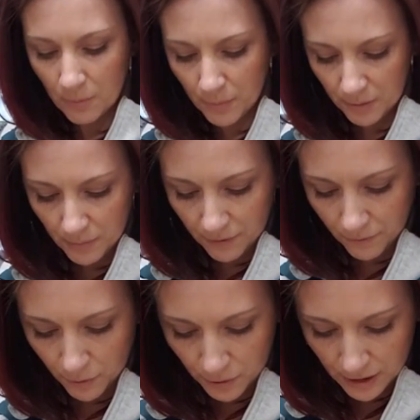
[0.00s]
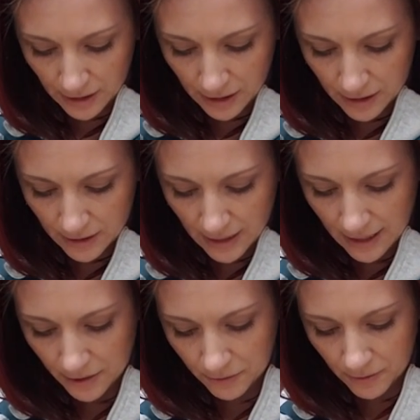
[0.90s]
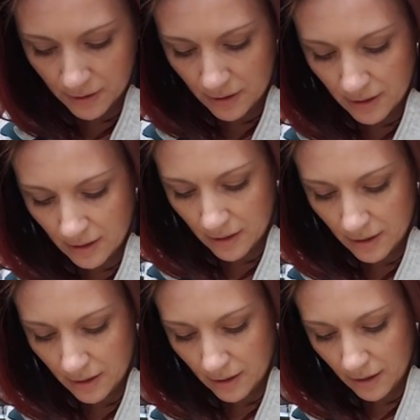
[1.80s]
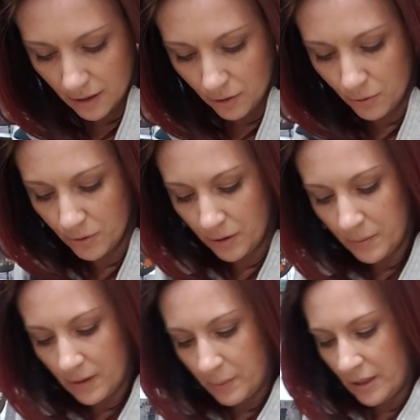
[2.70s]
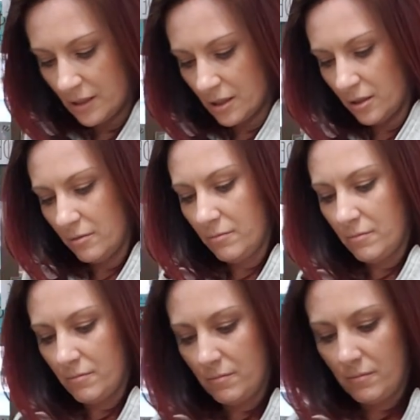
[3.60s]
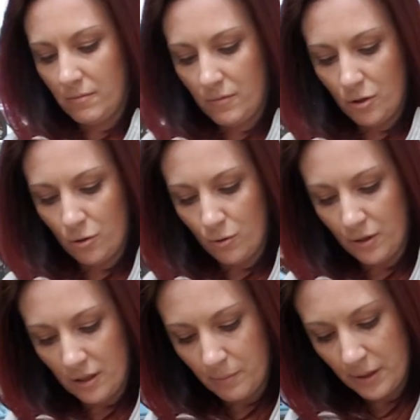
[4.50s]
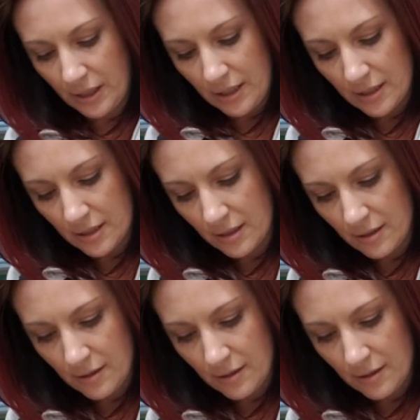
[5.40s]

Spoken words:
put my folded ear down, and hold it with a pencil to hold it in place.